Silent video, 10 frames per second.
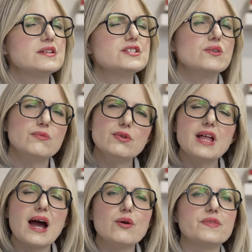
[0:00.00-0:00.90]
don't
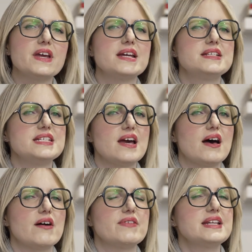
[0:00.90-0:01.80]
rule out the
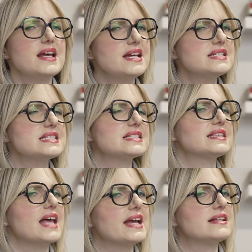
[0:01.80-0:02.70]
idea of a nice,
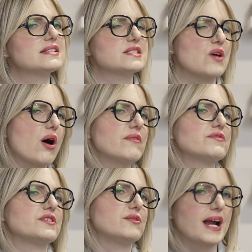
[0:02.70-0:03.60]
light,
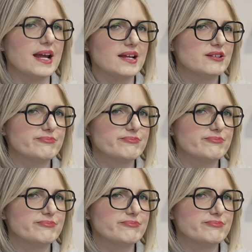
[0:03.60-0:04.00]
soft gray.